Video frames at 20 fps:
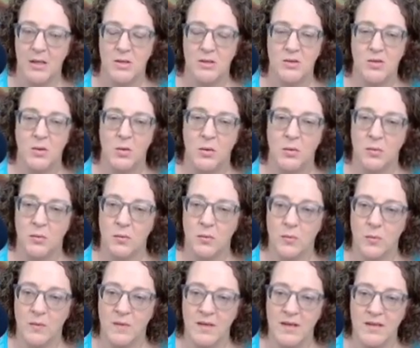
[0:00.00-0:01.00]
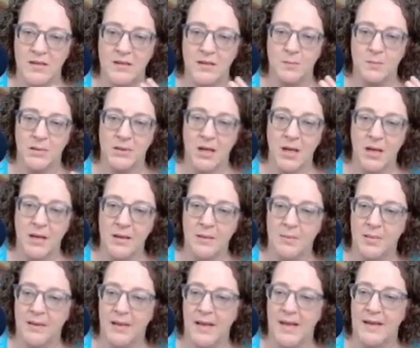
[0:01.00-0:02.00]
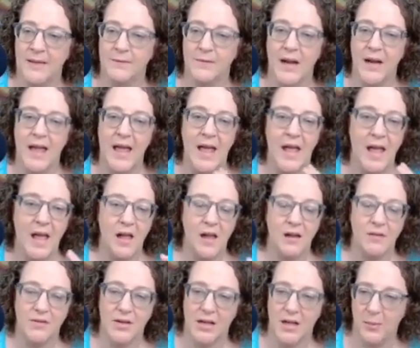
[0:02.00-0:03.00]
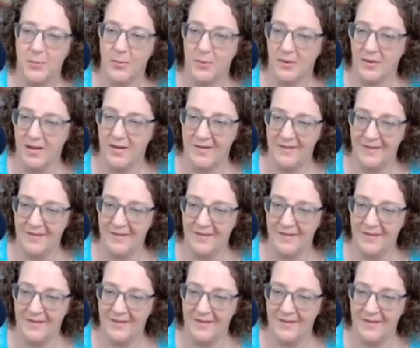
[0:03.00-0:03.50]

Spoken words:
So this plug and play for every couple.